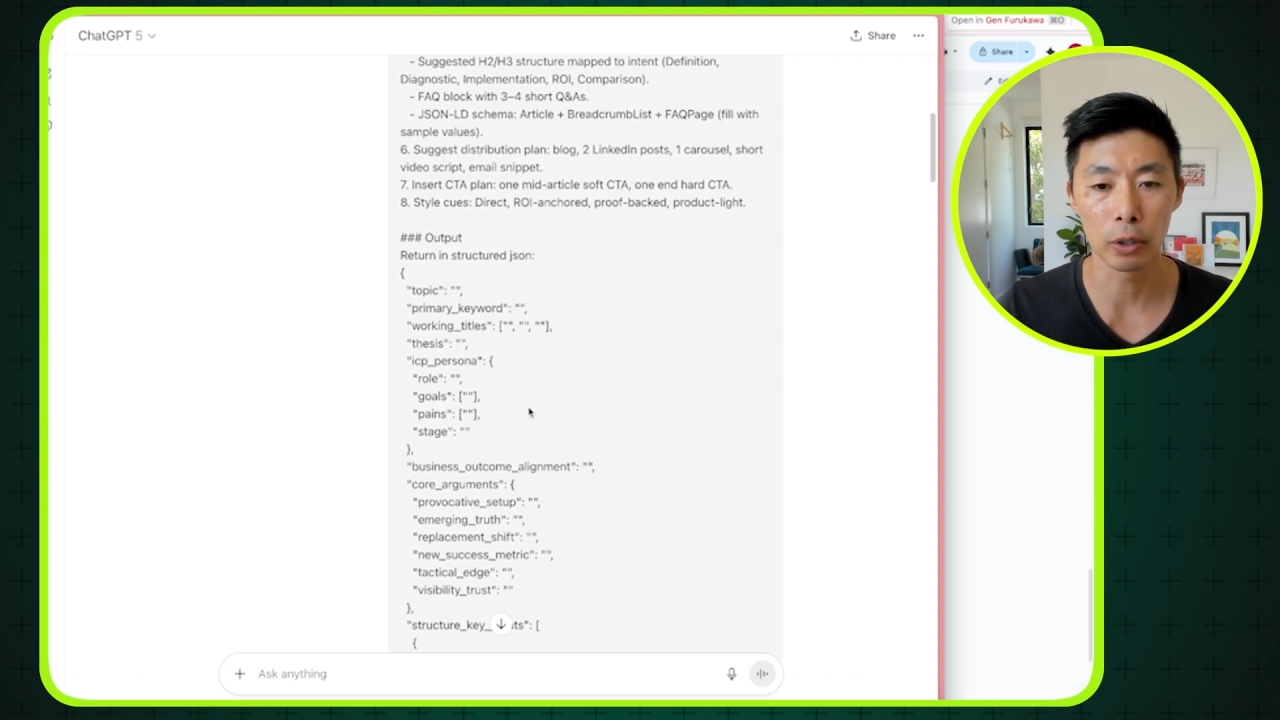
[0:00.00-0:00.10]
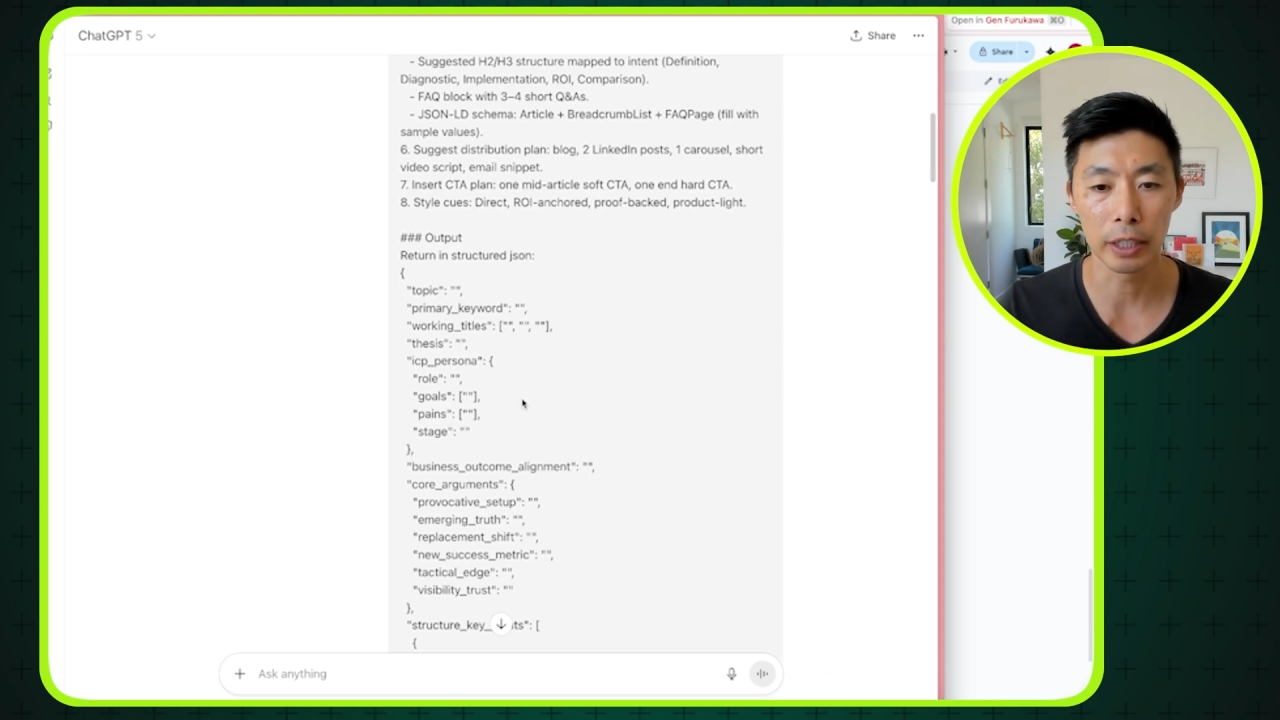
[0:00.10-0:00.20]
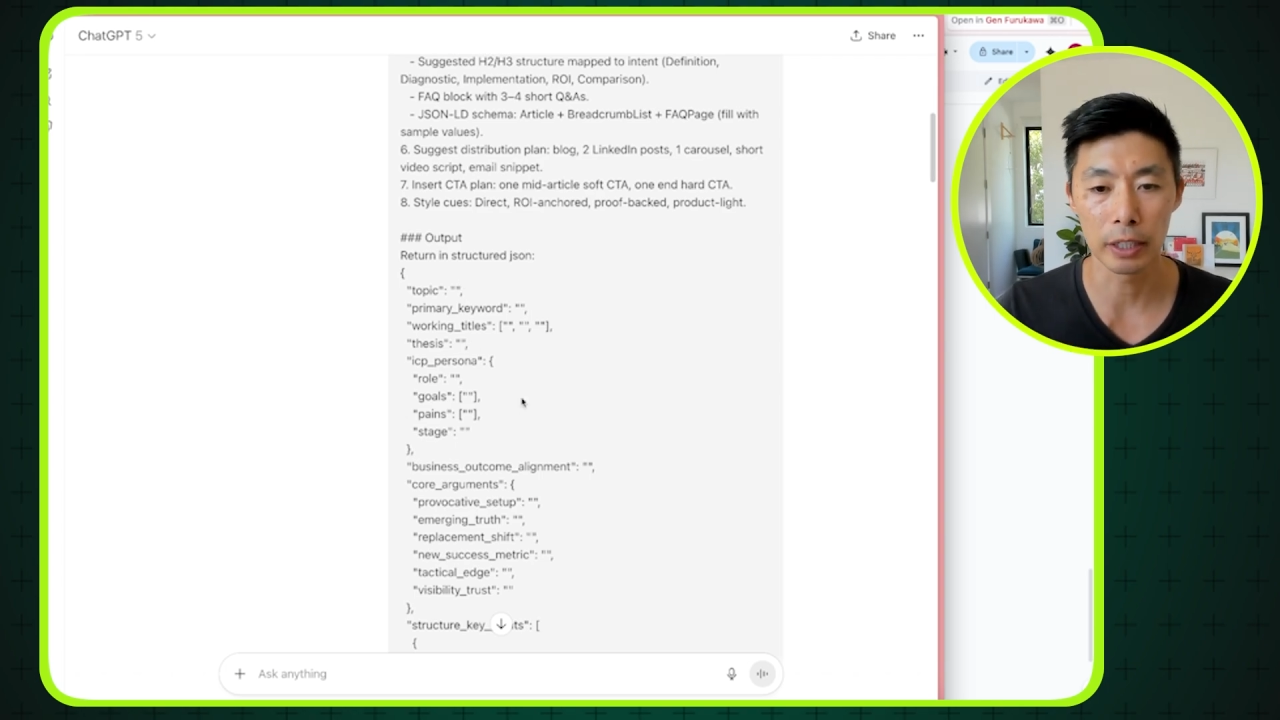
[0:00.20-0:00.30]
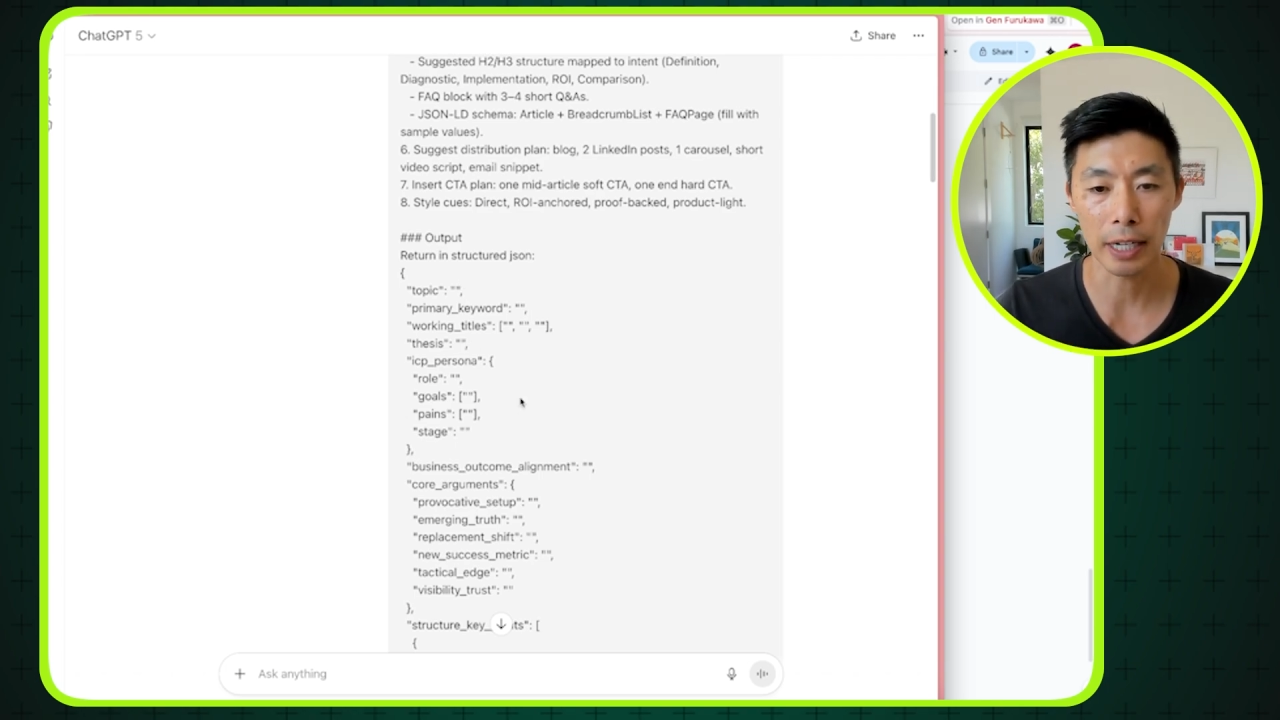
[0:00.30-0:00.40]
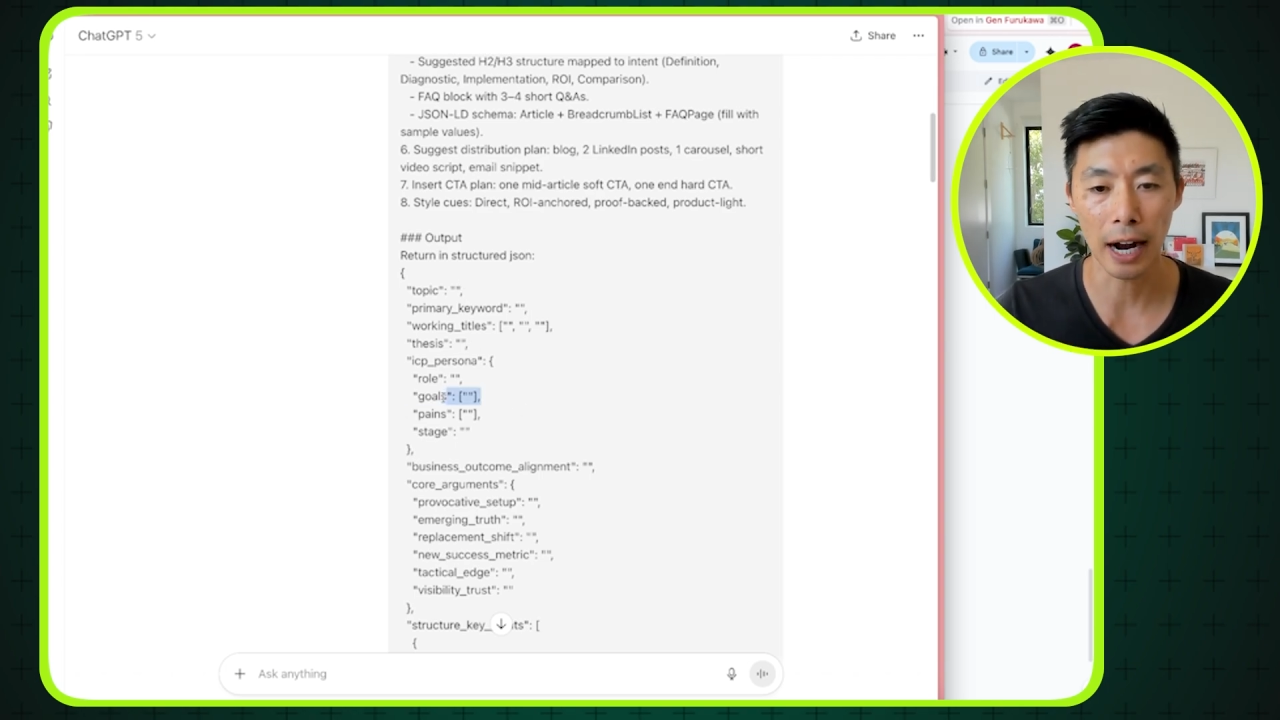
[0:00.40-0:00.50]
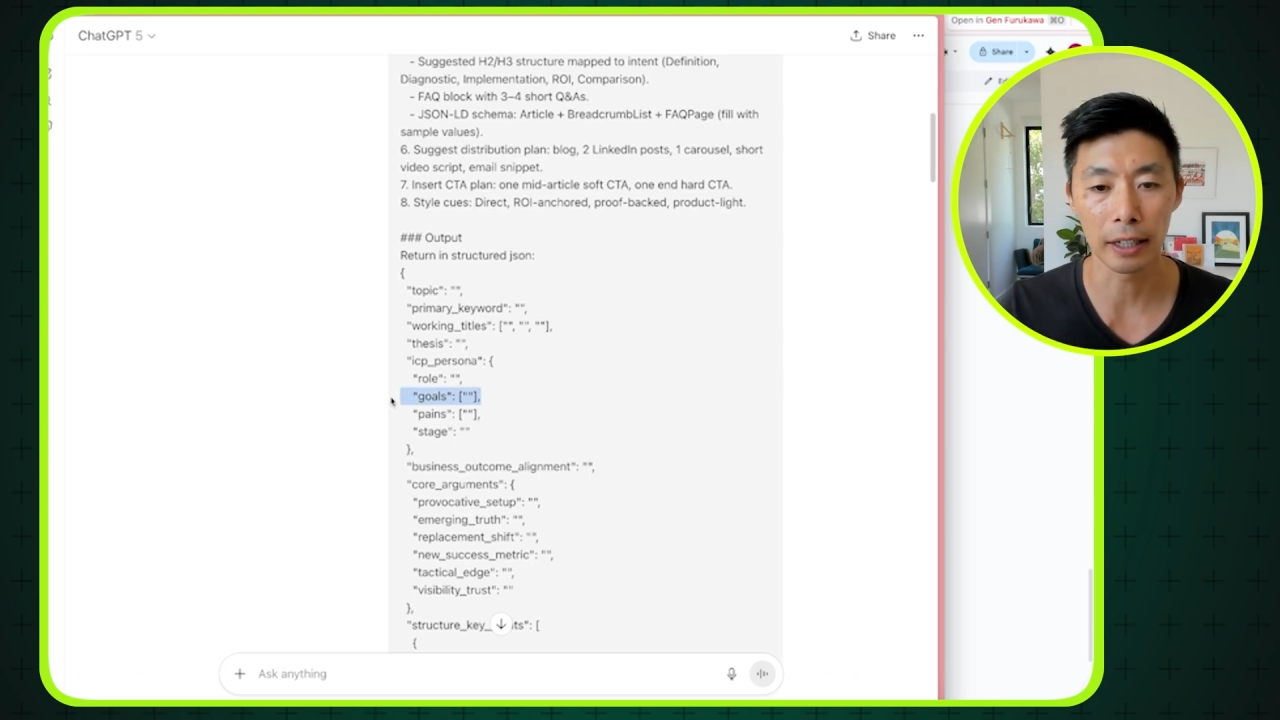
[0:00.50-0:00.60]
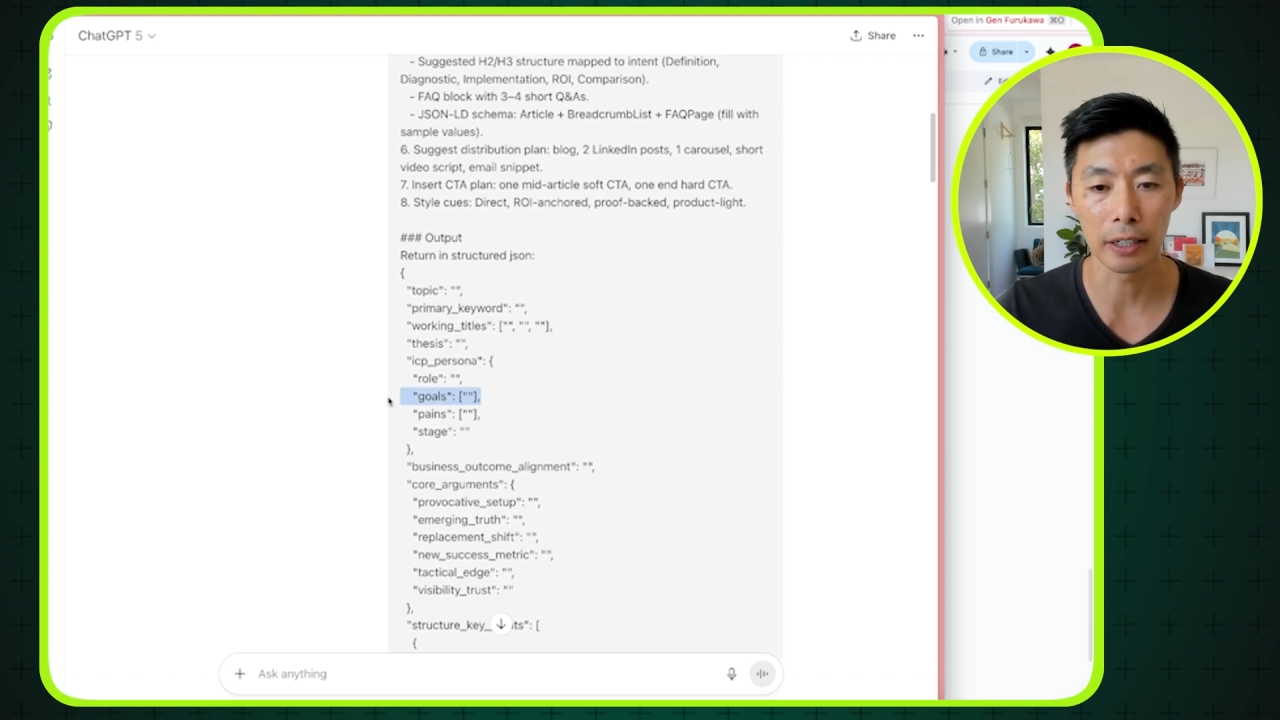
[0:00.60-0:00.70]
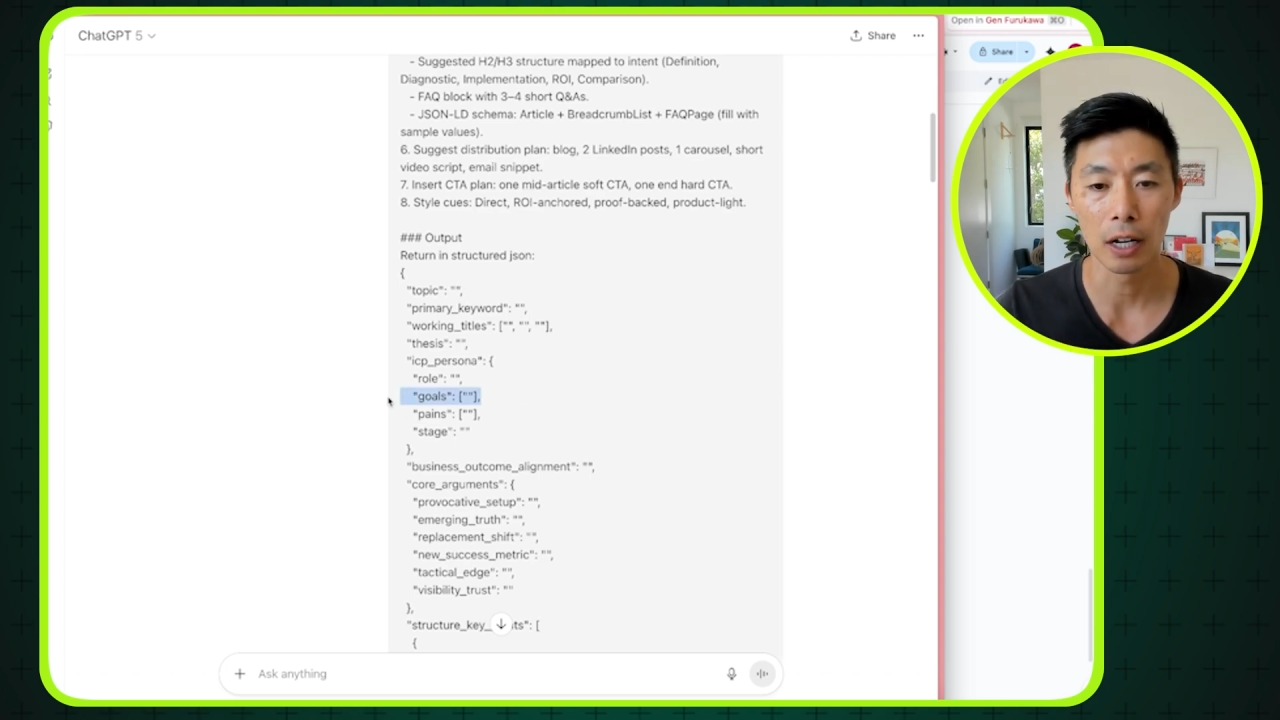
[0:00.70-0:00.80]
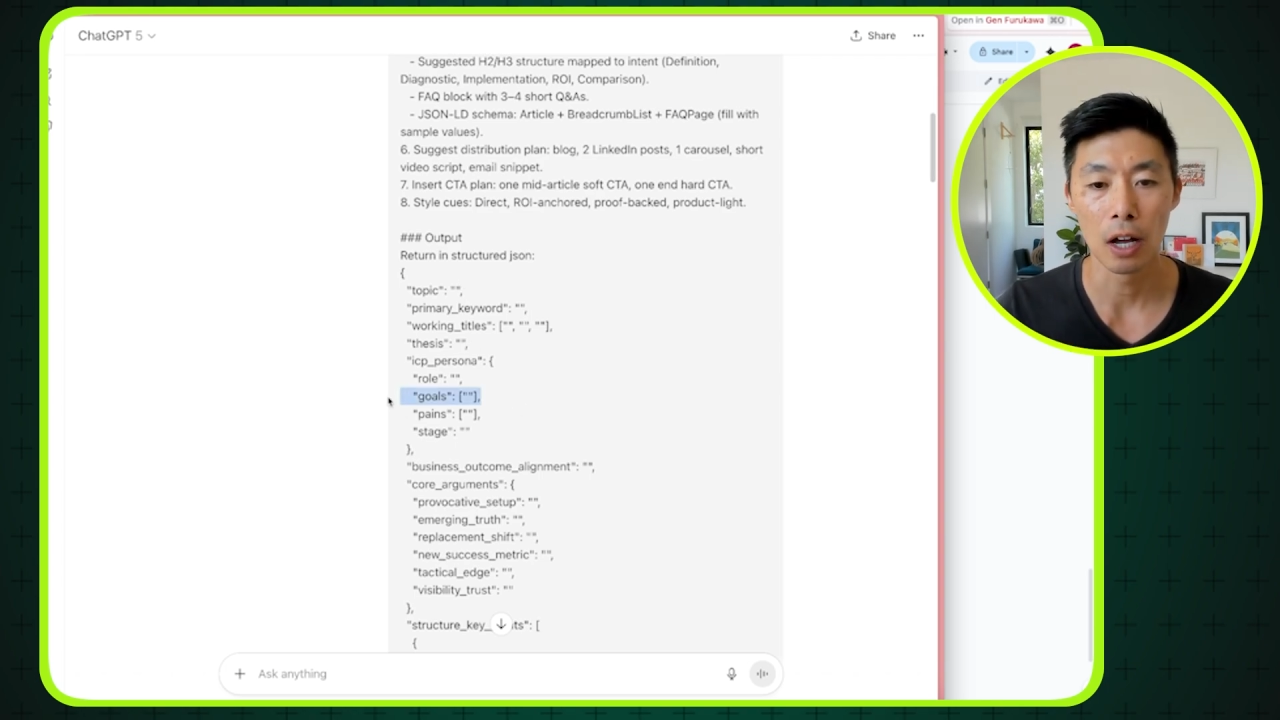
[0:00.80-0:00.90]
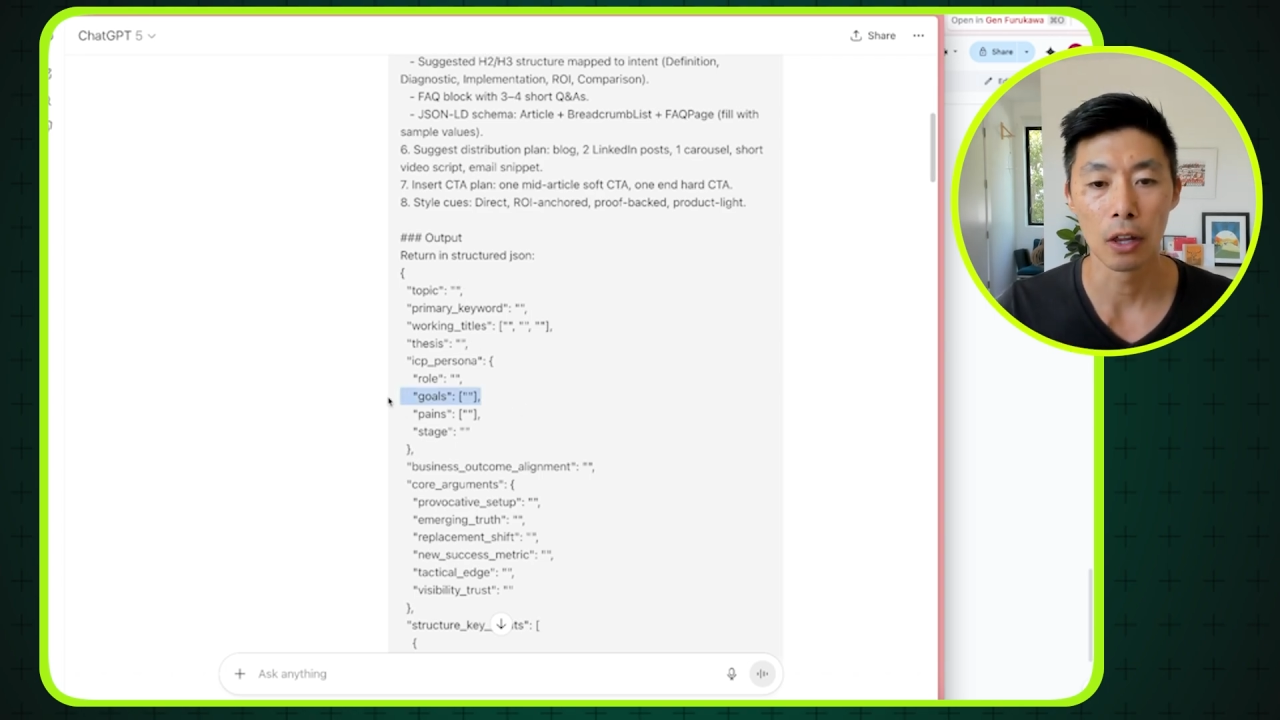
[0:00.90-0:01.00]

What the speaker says: You can just highlight